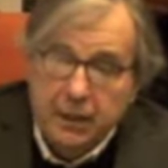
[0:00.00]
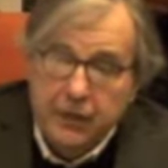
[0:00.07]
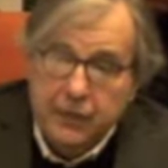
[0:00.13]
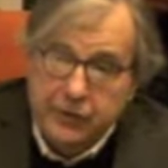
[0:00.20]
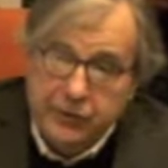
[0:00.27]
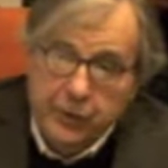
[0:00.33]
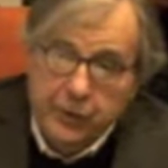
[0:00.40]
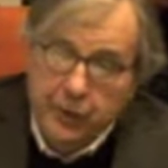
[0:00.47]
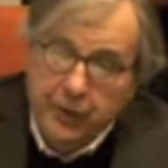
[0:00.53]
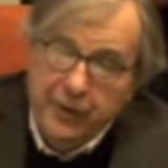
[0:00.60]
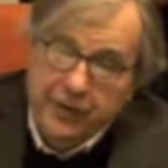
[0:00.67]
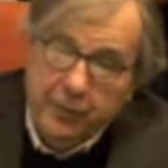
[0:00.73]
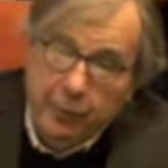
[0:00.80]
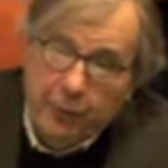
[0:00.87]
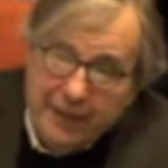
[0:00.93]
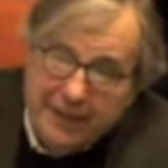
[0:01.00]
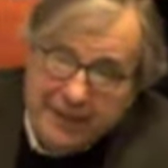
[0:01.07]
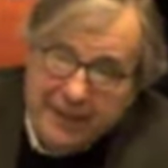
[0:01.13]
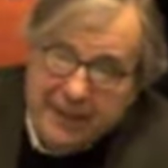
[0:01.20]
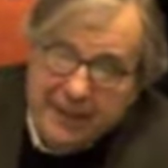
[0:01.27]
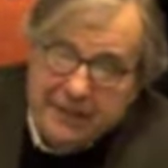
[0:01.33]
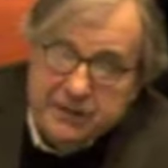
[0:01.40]
So on the one
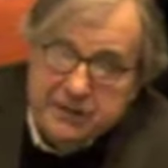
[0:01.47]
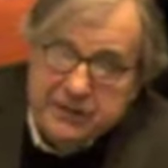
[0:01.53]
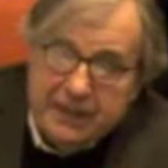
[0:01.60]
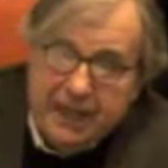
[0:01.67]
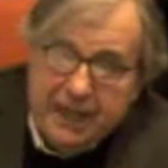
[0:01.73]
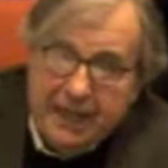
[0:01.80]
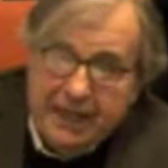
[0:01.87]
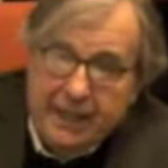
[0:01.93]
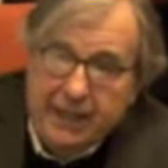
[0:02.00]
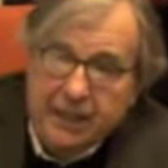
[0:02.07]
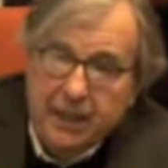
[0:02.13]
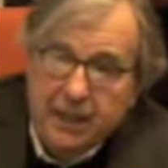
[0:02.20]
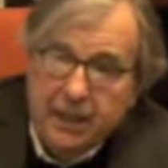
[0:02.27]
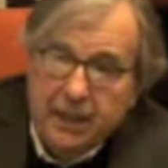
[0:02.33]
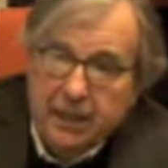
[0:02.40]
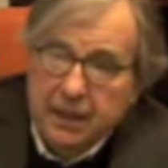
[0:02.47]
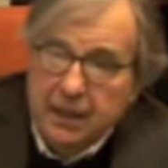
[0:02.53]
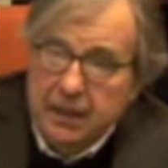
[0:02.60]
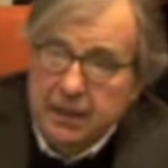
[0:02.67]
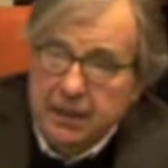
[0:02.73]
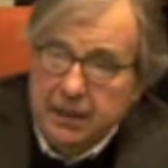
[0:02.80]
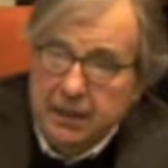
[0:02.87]
hand side,
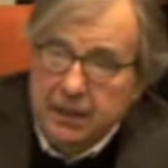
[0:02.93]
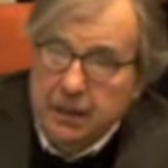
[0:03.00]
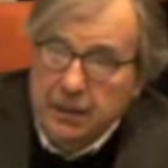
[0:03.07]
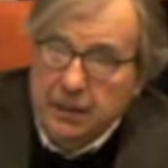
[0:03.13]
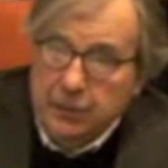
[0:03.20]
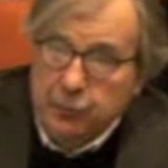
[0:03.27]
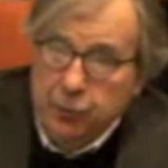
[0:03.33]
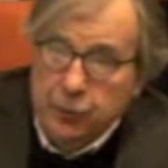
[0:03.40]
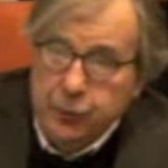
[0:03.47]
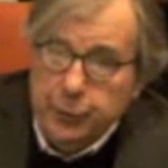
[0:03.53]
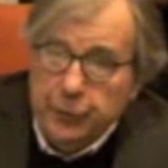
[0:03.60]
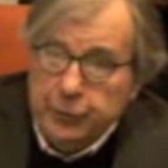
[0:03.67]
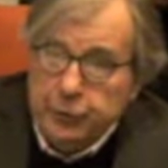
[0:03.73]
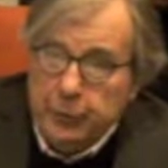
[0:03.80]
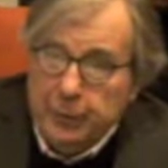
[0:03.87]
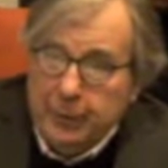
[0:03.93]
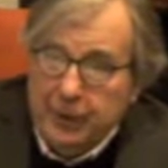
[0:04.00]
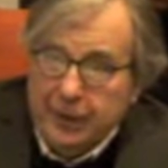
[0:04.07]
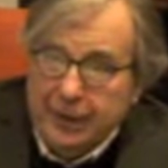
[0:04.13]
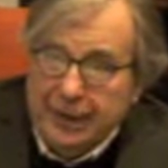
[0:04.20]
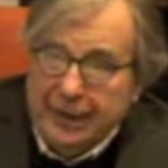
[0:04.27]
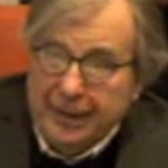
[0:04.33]
the World War II
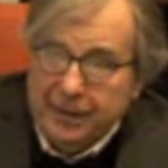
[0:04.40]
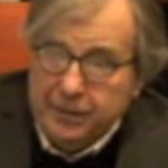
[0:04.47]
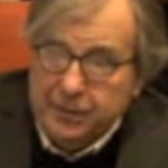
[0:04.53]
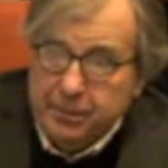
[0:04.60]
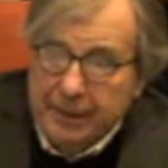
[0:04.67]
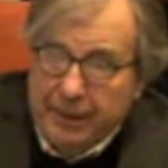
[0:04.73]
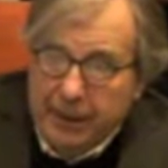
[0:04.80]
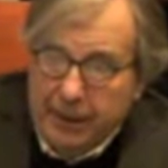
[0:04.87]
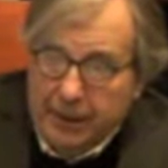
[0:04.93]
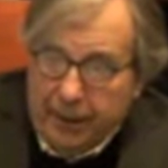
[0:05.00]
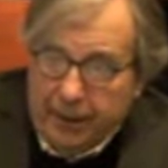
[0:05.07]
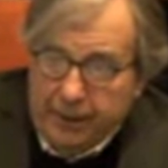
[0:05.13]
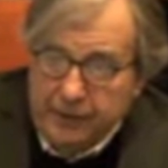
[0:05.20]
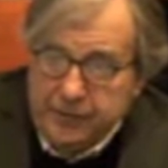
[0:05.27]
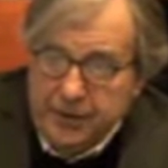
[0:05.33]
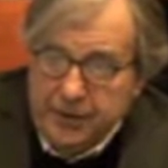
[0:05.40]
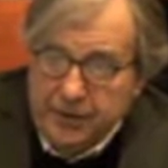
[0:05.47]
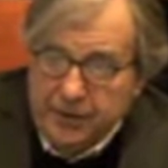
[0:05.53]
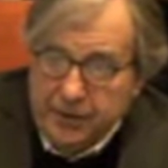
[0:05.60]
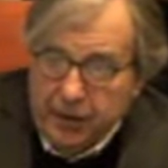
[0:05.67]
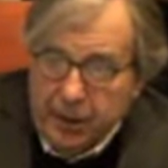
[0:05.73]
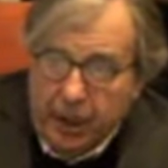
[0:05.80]
Memorial has a lot of
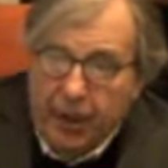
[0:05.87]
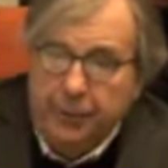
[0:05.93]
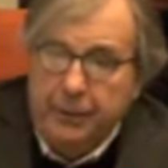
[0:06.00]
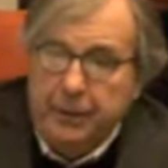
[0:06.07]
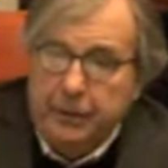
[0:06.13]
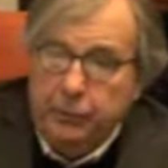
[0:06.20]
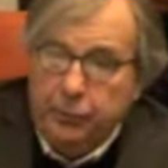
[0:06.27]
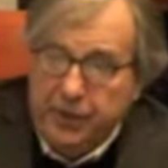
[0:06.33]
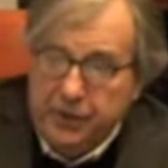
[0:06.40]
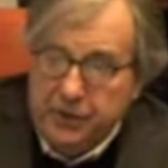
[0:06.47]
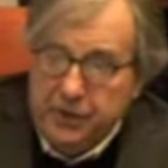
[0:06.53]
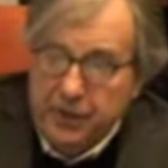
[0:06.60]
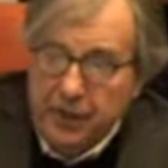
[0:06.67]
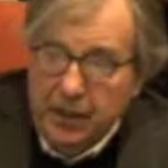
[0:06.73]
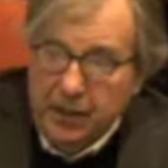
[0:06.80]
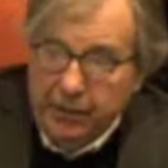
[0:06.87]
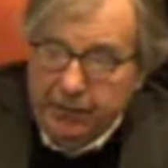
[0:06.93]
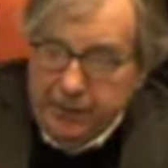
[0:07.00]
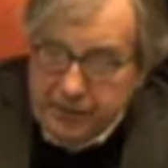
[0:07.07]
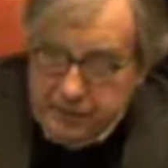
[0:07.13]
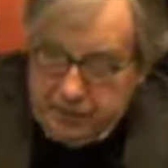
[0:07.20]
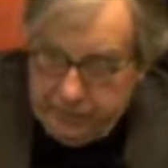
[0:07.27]
things in common with
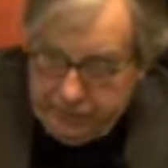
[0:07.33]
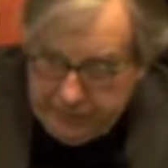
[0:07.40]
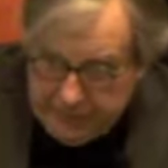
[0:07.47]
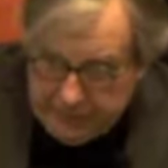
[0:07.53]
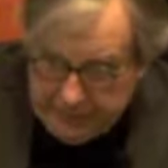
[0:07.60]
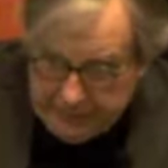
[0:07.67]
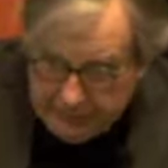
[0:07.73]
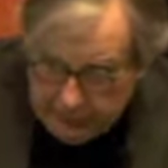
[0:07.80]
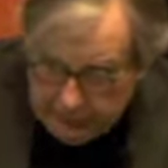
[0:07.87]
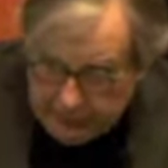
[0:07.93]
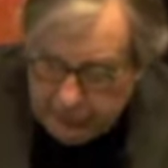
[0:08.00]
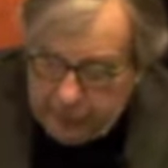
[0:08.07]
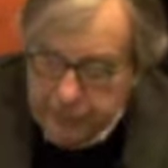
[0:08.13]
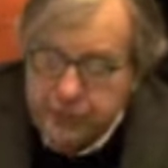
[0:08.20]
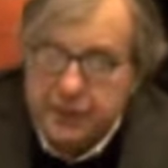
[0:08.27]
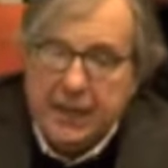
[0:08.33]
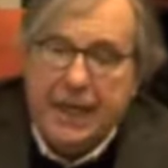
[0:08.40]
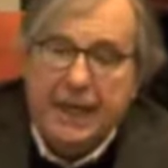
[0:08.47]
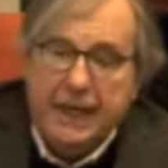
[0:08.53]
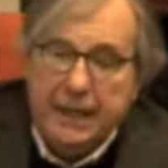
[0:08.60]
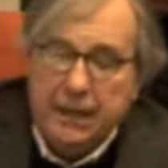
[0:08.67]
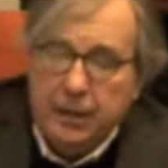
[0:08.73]
those
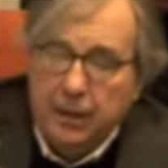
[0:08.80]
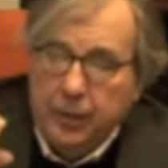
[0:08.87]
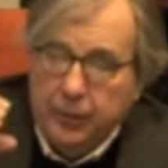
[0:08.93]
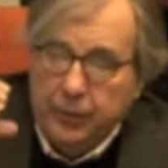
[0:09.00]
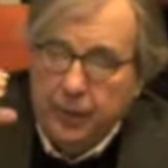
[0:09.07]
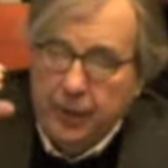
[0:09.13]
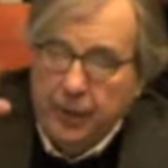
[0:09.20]
kind of,